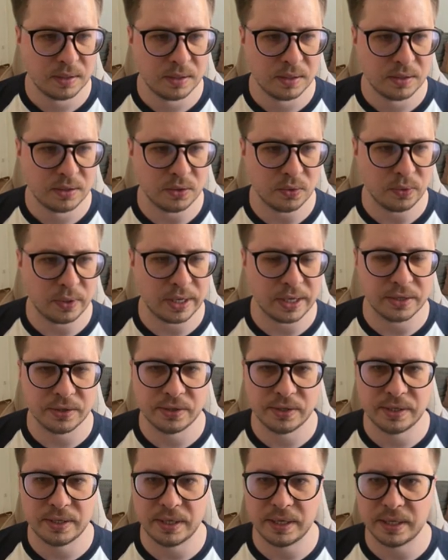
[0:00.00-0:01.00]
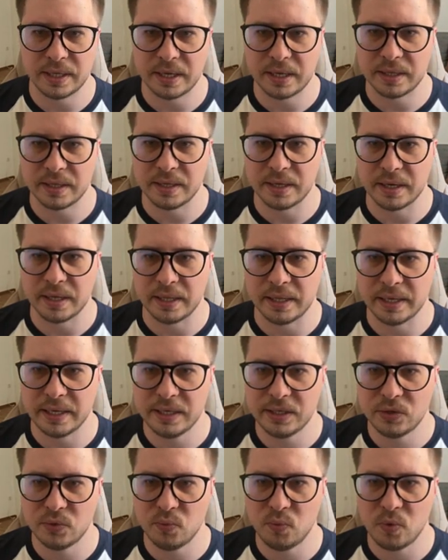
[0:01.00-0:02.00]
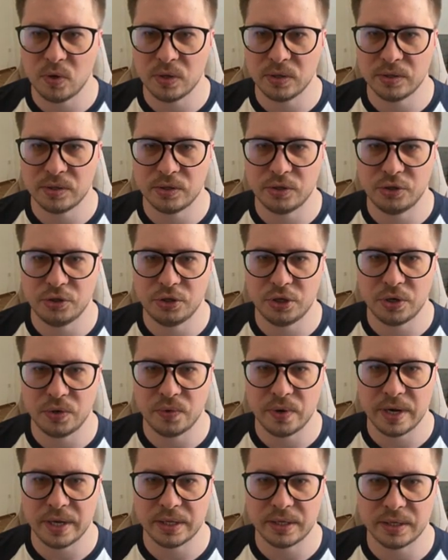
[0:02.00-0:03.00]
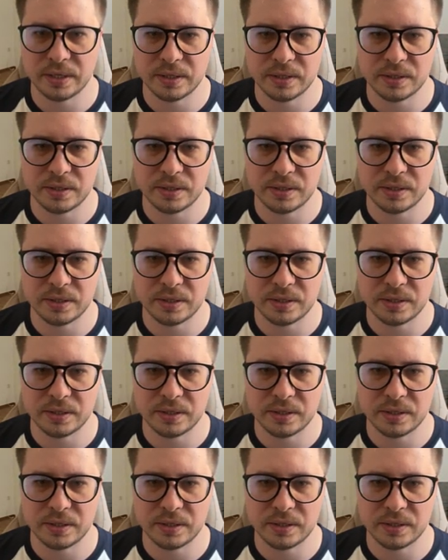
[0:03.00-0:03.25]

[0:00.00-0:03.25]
So we can see that the list was generated.